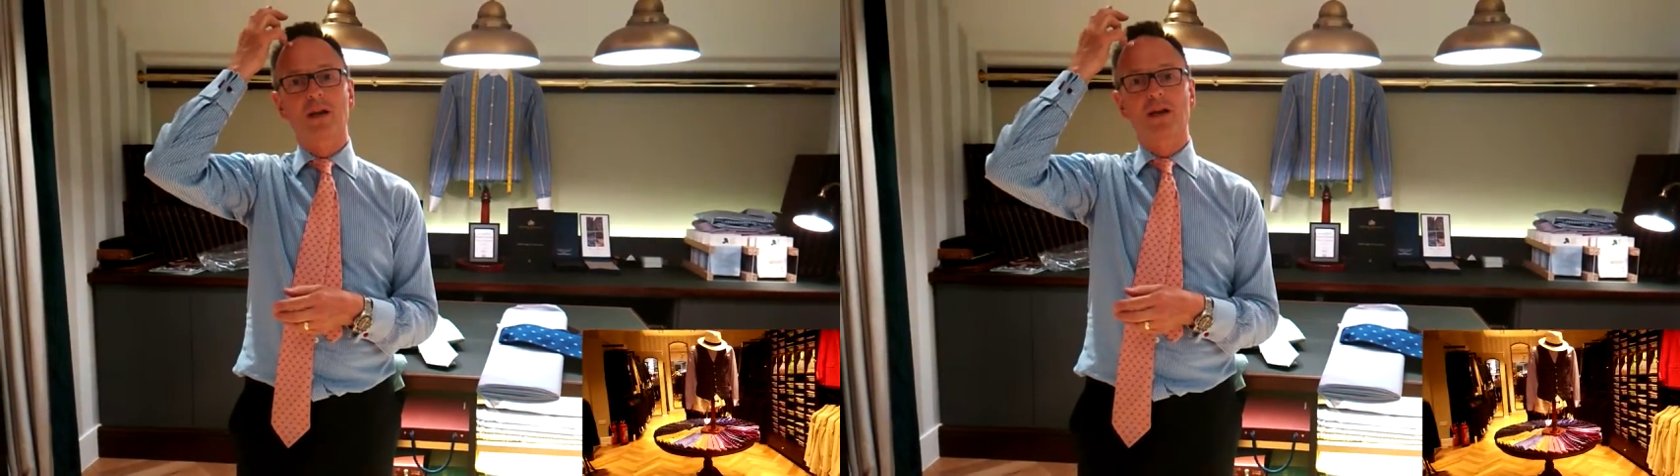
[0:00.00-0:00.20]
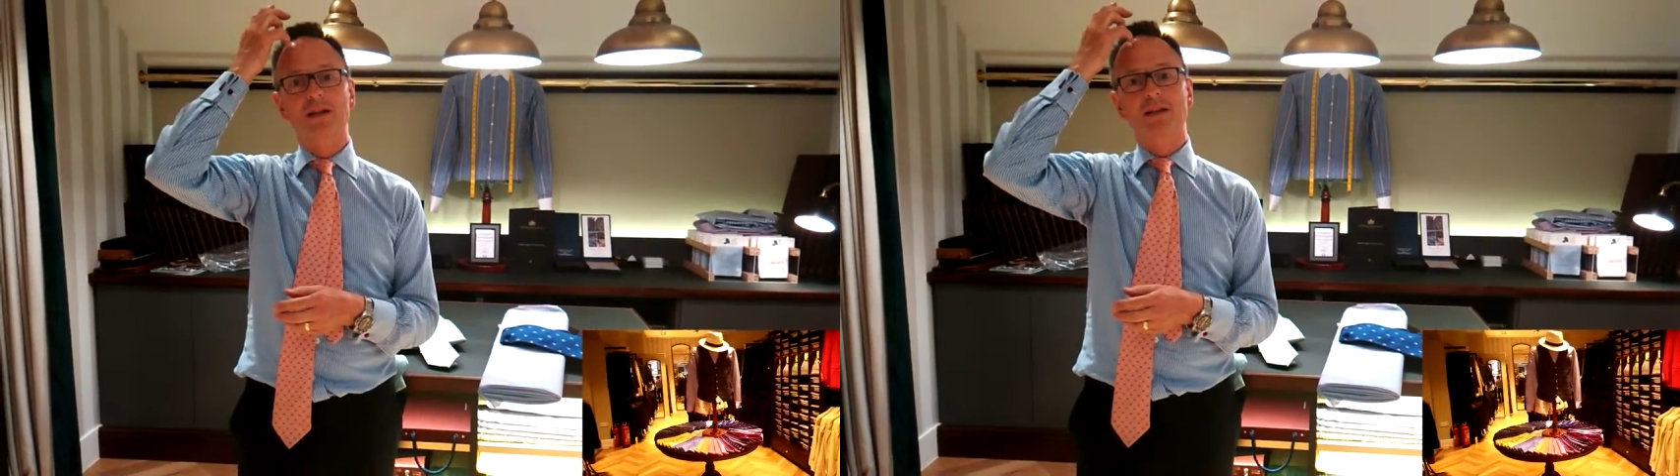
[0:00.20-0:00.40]

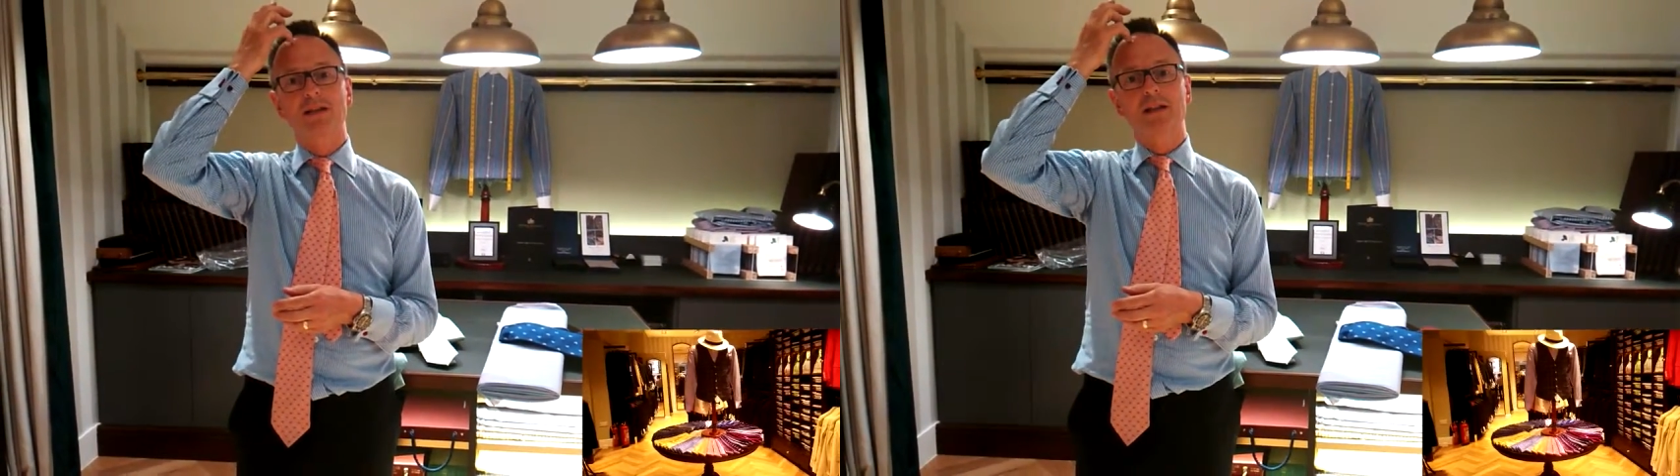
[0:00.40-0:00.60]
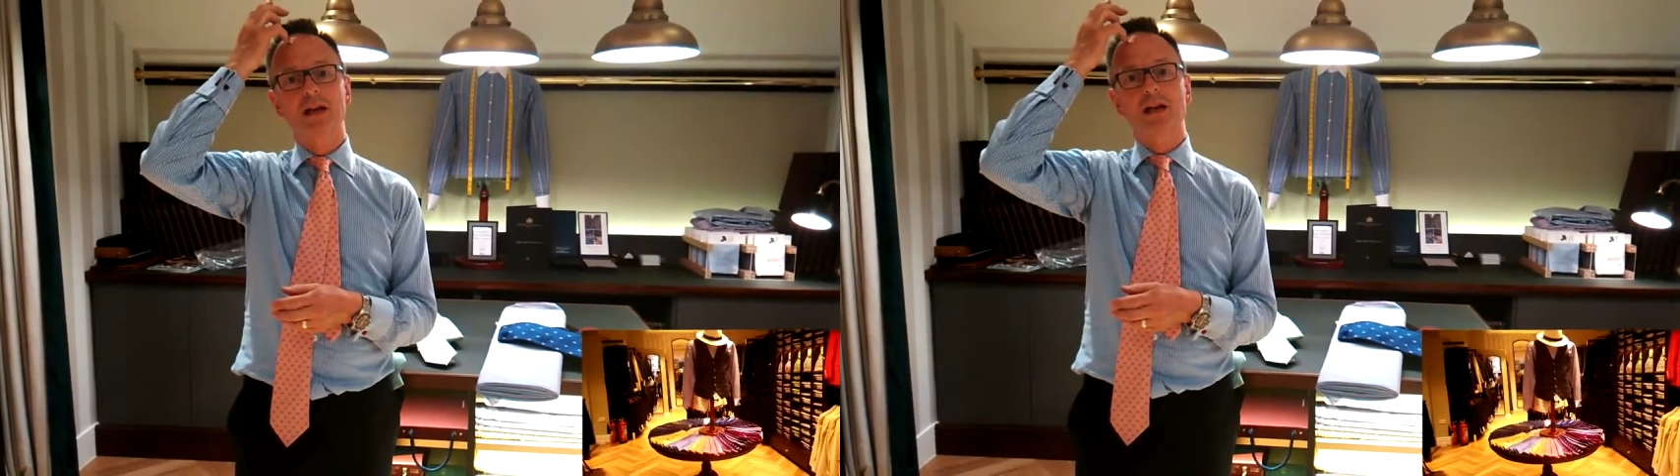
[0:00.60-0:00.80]
plain
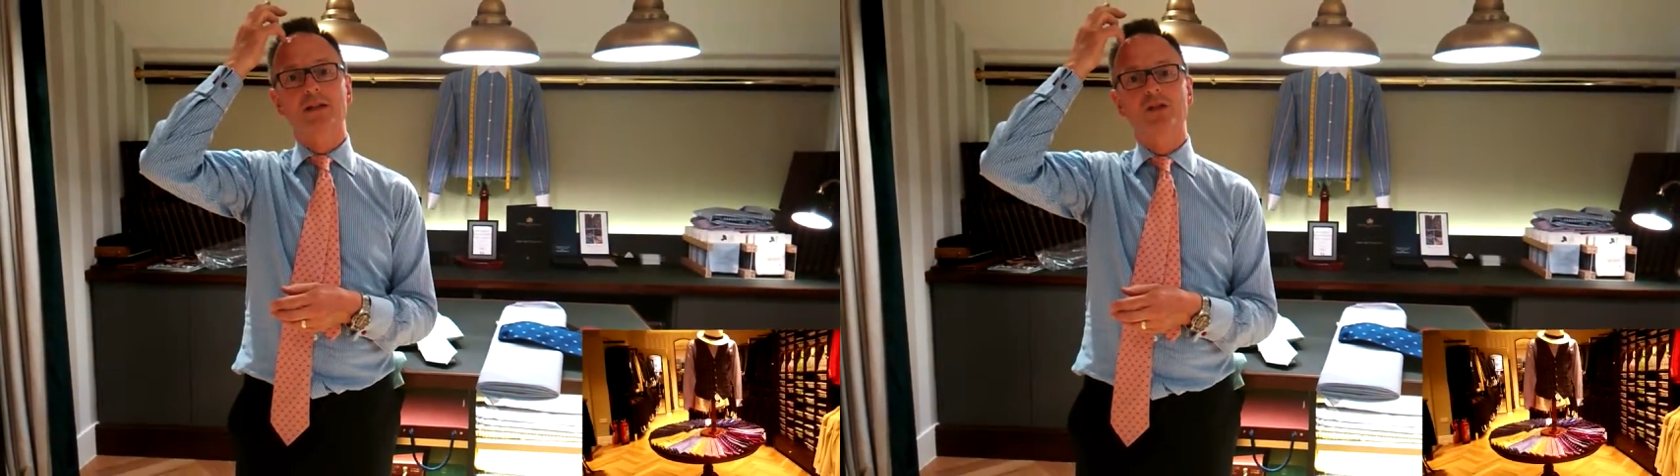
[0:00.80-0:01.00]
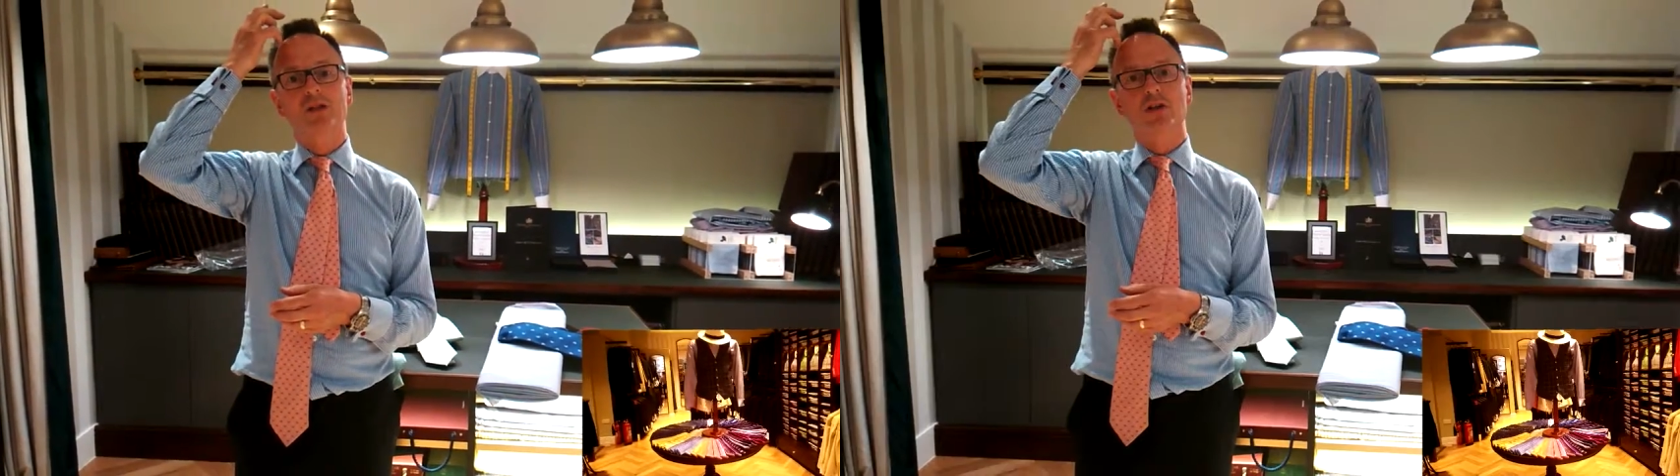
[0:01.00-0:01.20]

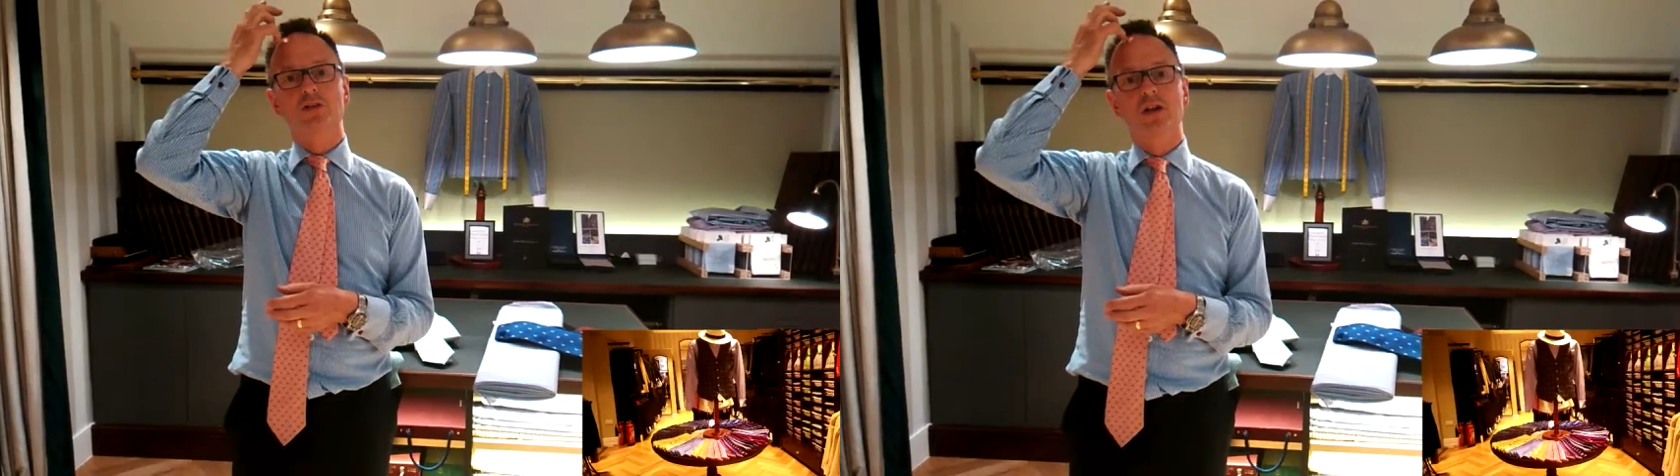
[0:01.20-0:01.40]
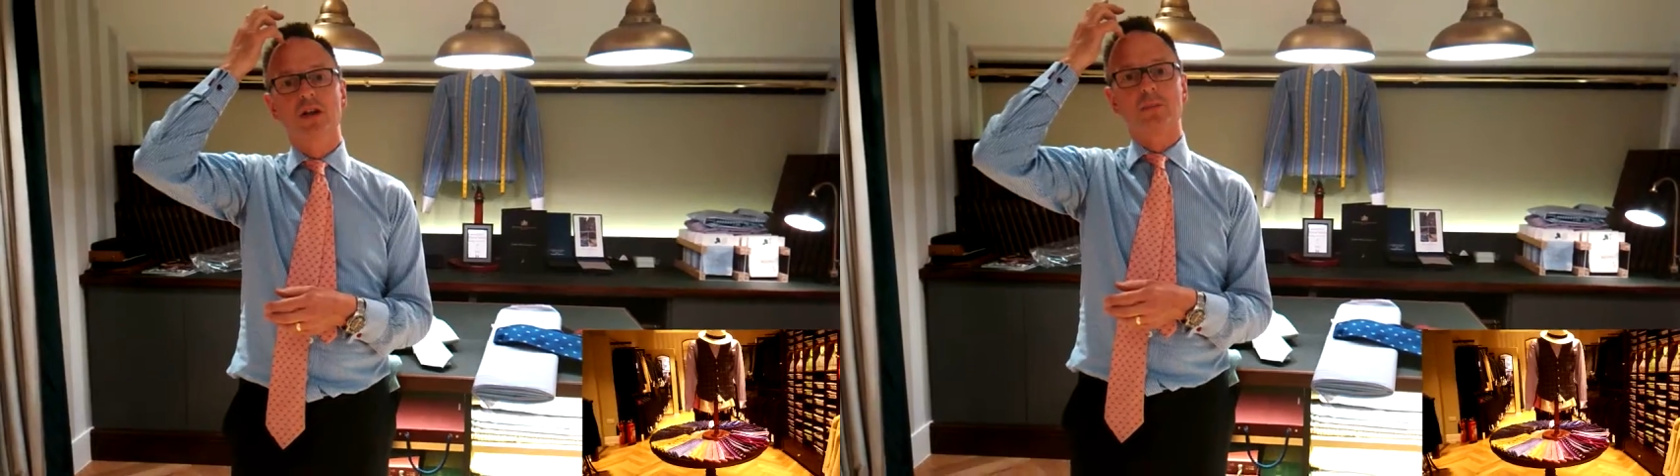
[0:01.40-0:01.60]
handkerchief.